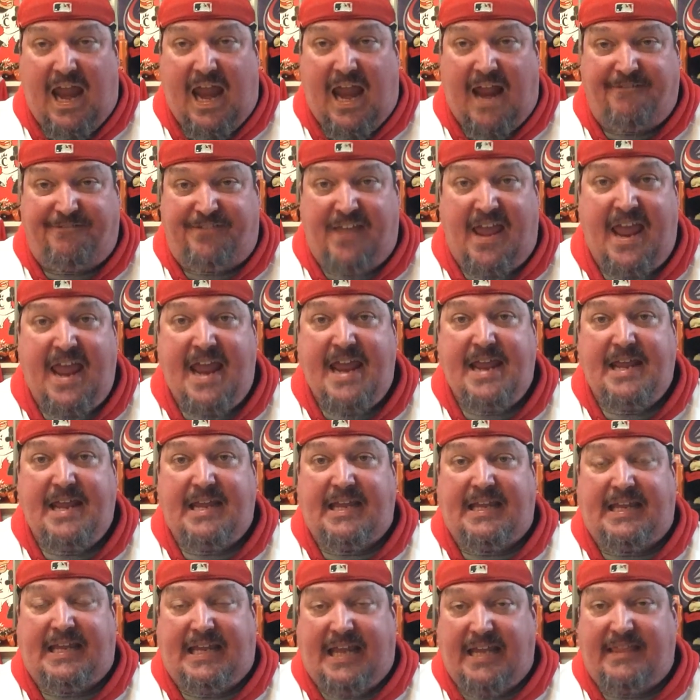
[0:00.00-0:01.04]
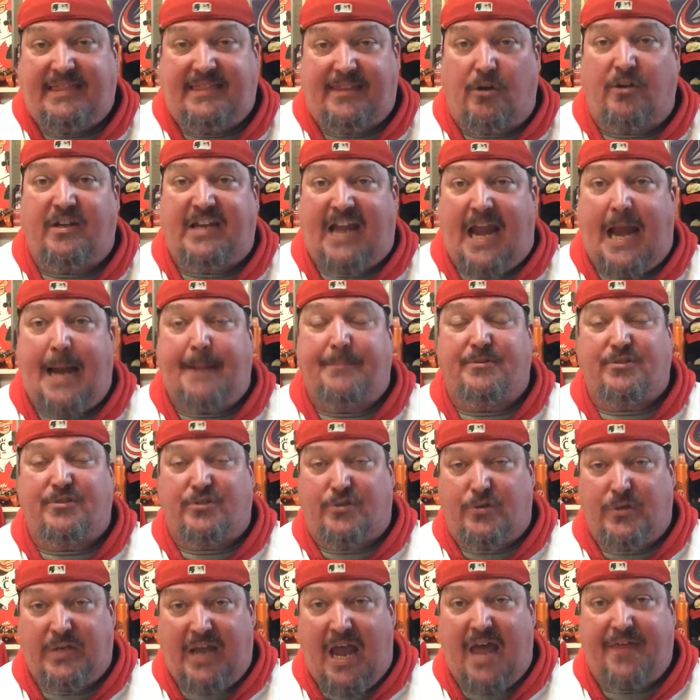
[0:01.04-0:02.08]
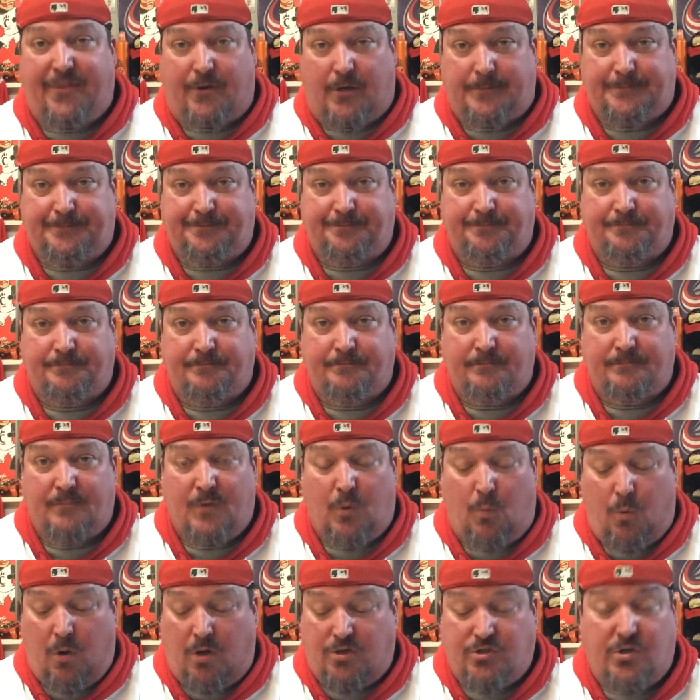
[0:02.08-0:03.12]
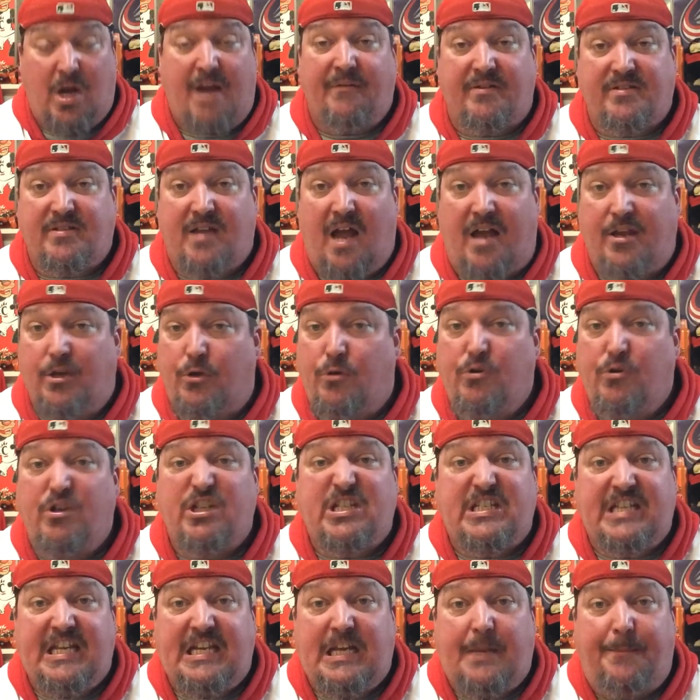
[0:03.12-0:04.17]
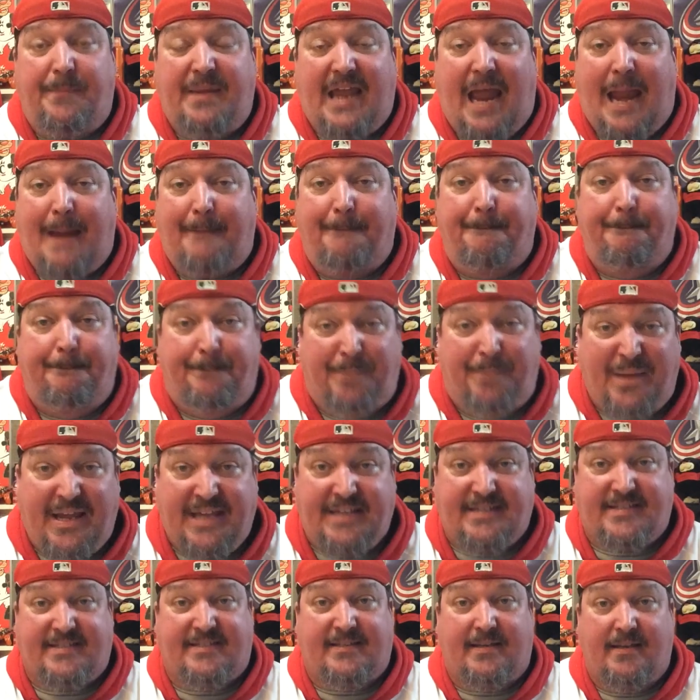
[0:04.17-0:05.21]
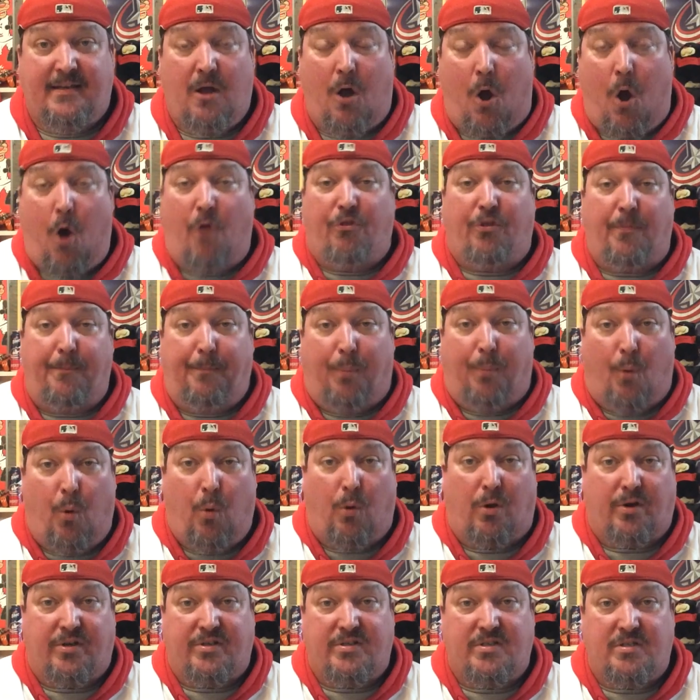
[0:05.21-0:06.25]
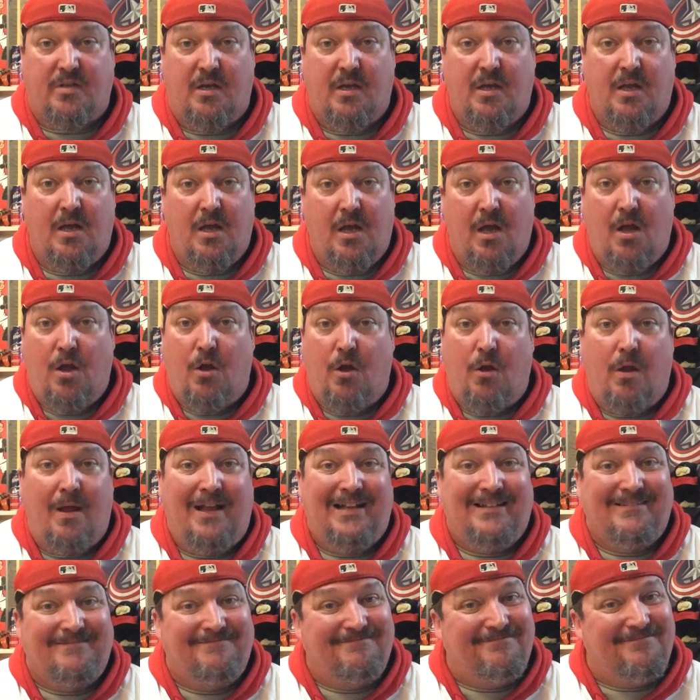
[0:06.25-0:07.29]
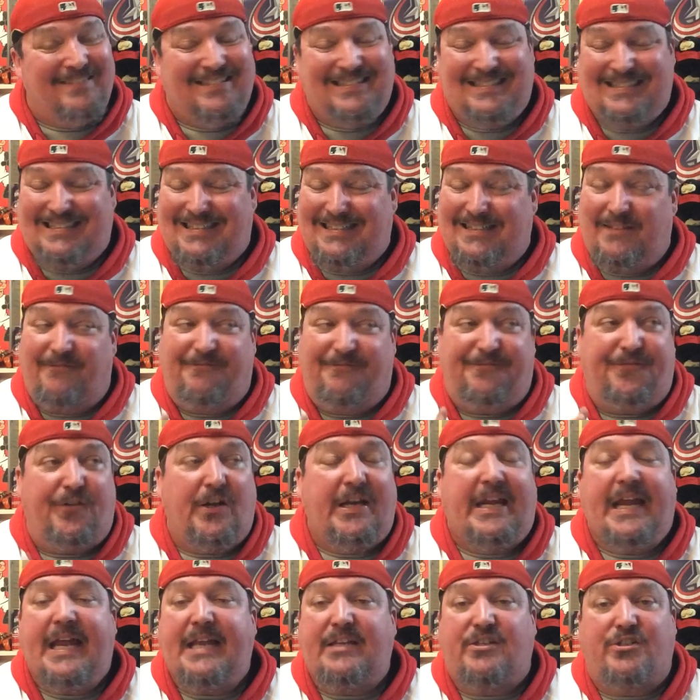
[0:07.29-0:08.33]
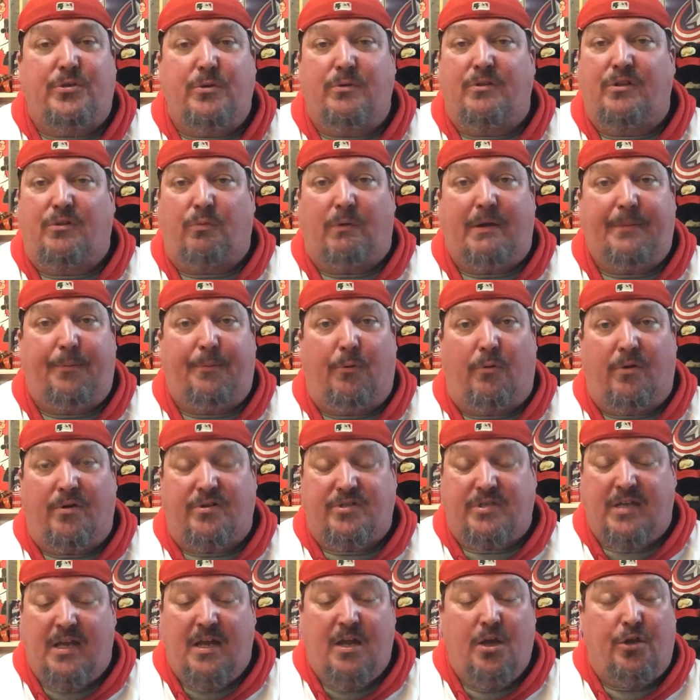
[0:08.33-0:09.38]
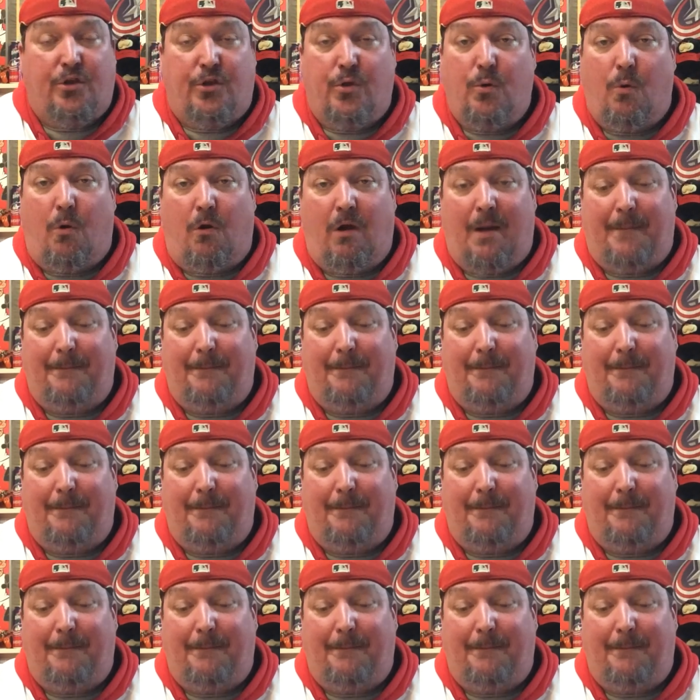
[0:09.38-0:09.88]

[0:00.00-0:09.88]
if they get their games together, where Trayvon Scott, you just need to be a beast on the boards. Forget shooting three-pointers. You